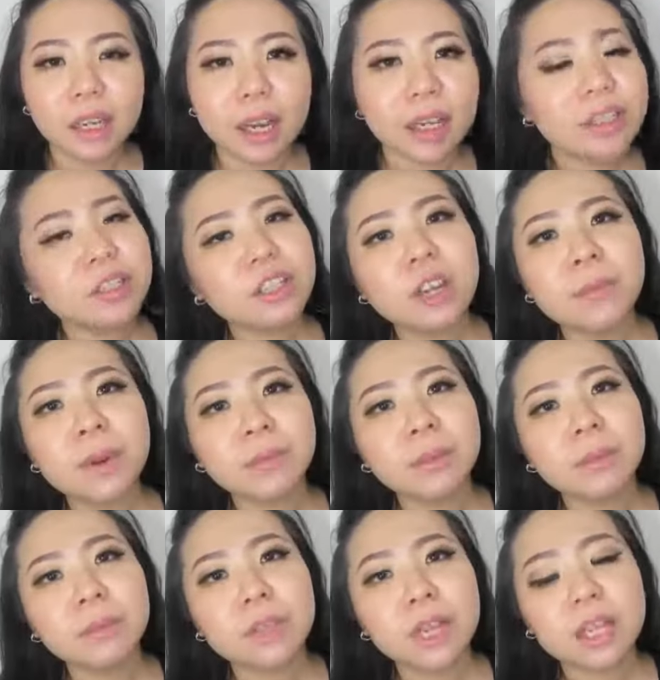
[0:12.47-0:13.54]
I just got back
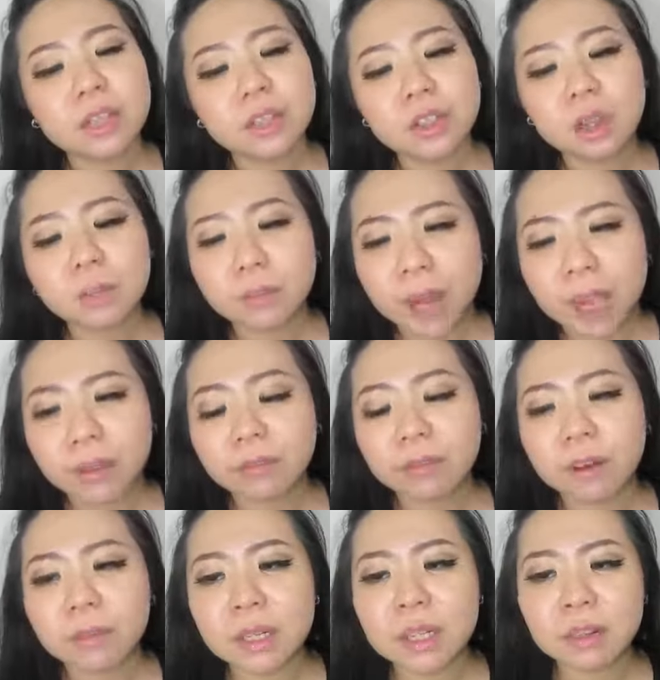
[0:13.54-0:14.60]

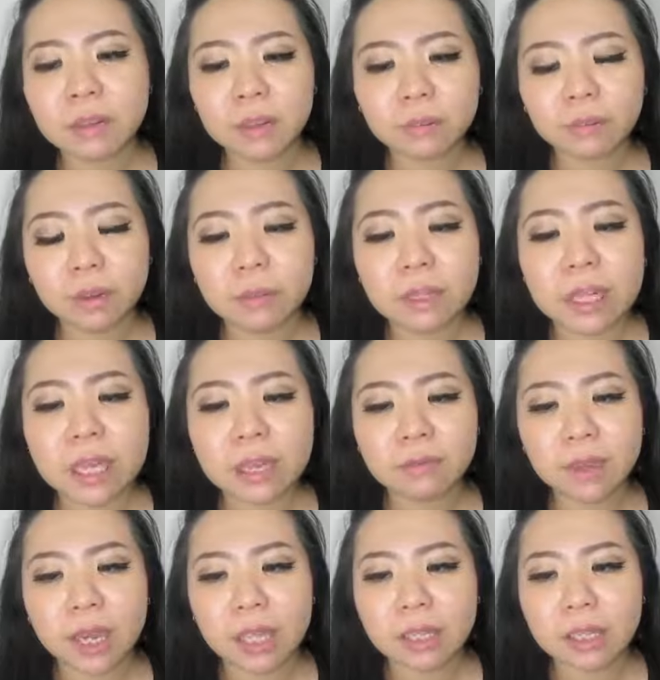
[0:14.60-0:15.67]
from an
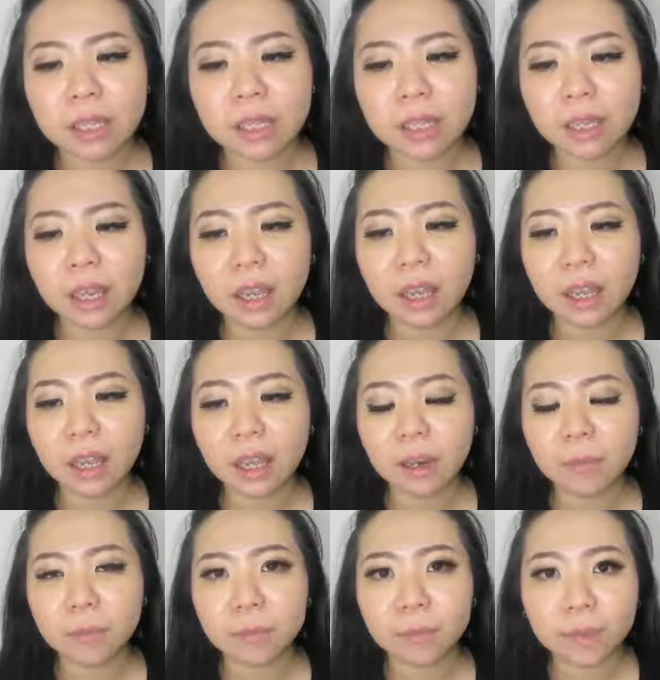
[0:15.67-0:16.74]
event
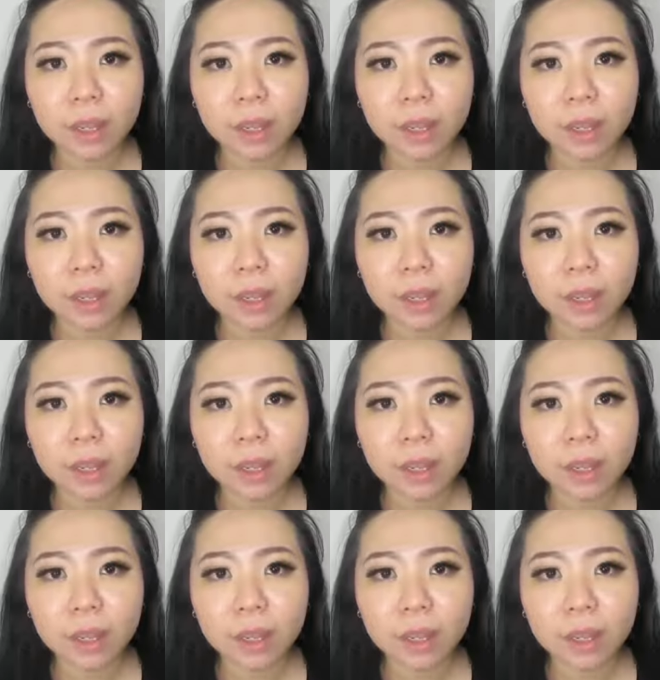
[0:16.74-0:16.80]
and